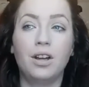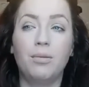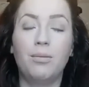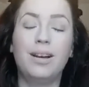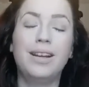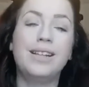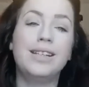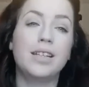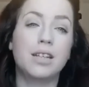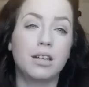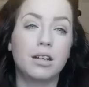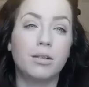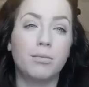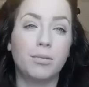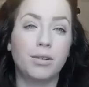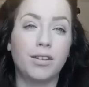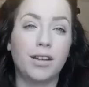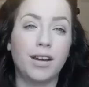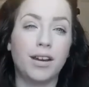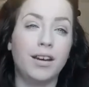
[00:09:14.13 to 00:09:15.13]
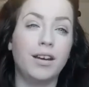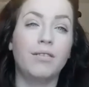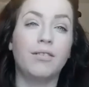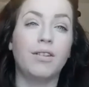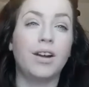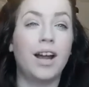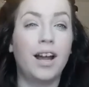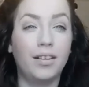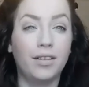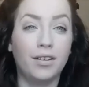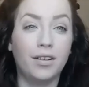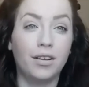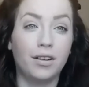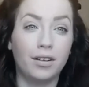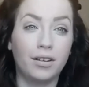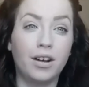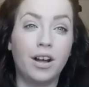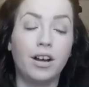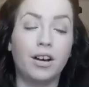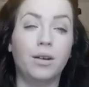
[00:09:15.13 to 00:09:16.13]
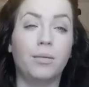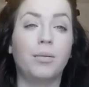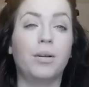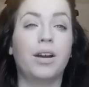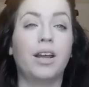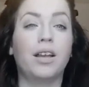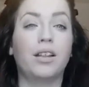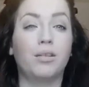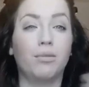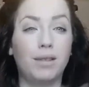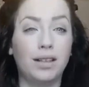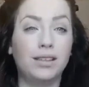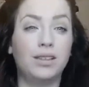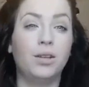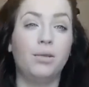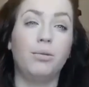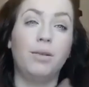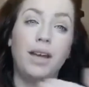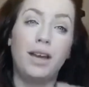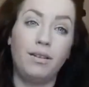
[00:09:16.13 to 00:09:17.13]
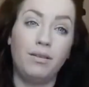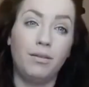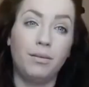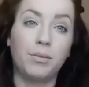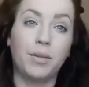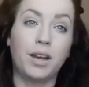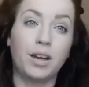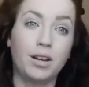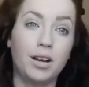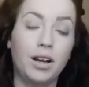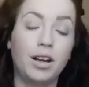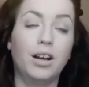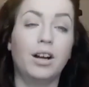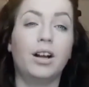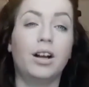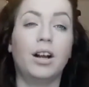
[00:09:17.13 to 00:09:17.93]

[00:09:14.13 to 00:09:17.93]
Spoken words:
Well, he didn't come with that, he never had the collar, but like the rescue gave him that collar,